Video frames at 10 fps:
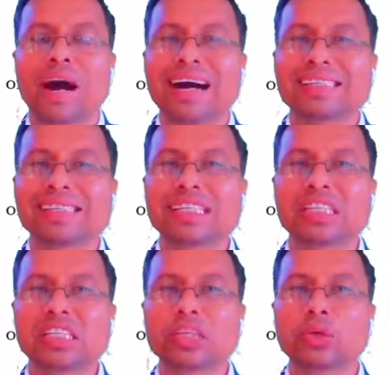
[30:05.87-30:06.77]

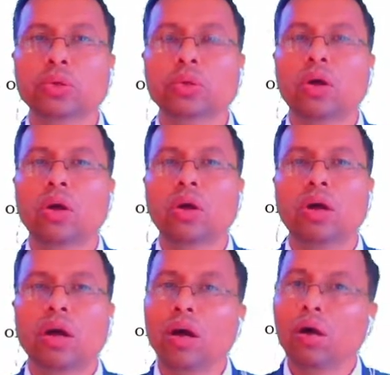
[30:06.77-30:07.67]
assist you
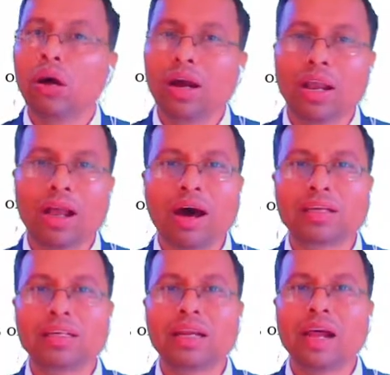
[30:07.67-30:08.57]
a
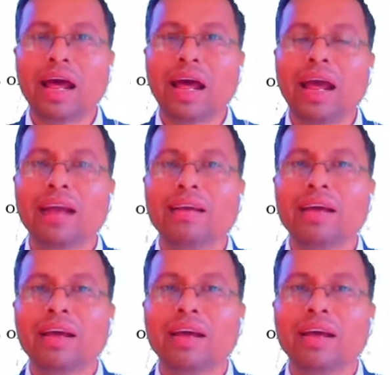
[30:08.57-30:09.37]
lot and